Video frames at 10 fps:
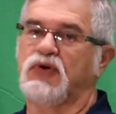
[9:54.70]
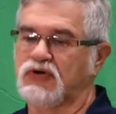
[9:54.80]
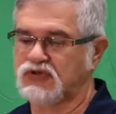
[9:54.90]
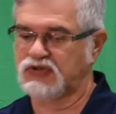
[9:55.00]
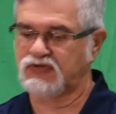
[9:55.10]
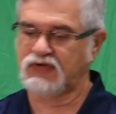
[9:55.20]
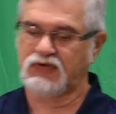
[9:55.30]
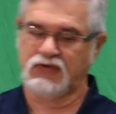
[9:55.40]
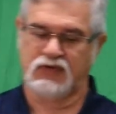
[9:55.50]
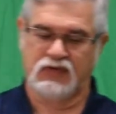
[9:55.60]
purchased
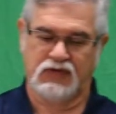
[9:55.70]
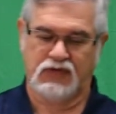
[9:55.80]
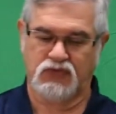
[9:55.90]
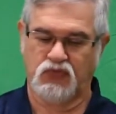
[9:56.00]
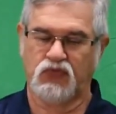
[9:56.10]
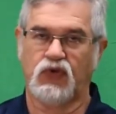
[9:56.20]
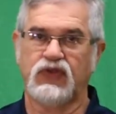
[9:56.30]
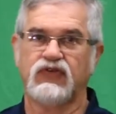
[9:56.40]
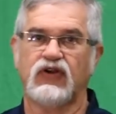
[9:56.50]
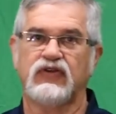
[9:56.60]
is one
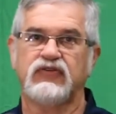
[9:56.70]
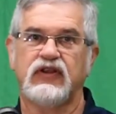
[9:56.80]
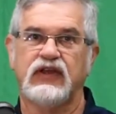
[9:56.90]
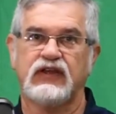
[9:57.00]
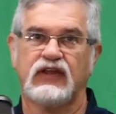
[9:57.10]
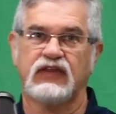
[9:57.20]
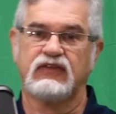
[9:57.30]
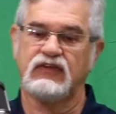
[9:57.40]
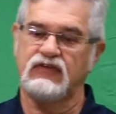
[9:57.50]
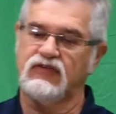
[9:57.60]
that's on a stand like
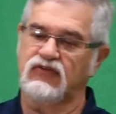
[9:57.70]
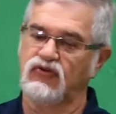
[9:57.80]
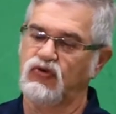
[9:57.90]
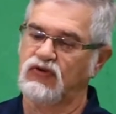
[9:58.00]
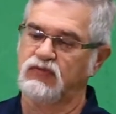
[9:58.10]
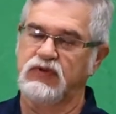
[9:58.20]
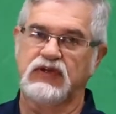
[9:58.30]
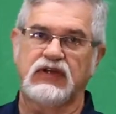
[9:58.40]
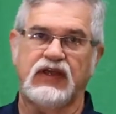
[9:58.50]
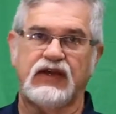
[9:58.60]
this. It's a USB
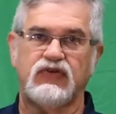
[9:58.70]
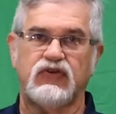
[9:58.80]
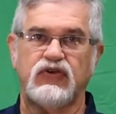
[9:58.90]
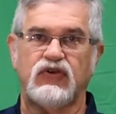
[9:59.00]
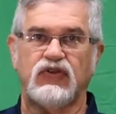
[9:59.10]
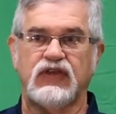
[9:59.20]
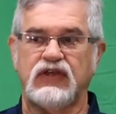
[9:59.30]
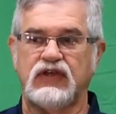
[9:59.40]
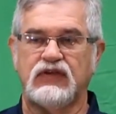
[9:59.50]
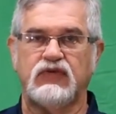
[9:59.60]
connector here on
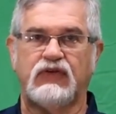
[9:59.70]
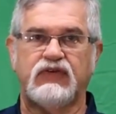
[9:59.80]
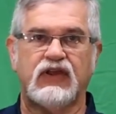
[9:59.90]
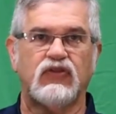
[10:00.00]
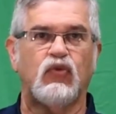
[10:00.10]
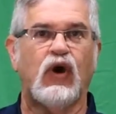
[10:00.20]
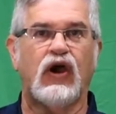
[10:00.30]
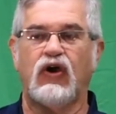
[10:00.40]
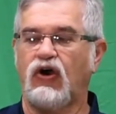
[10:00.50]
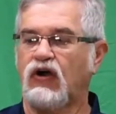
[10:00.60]
the end. I've taken the
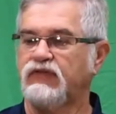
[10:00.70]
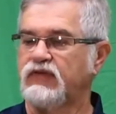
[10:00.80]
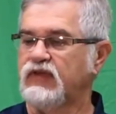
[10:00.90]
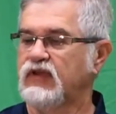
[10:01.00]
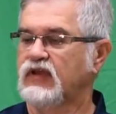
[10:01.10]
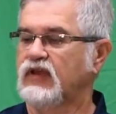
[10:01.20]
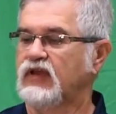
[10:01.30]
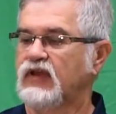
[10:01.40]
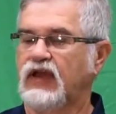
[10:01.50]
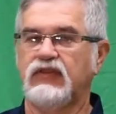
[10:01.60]
wire off of it.
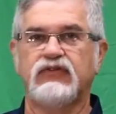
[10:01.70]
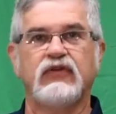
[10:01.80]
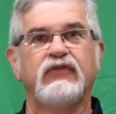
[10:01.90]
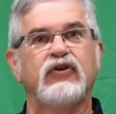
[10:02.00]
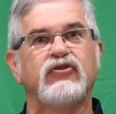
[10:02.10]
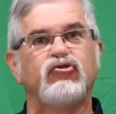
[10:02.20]
And this is a very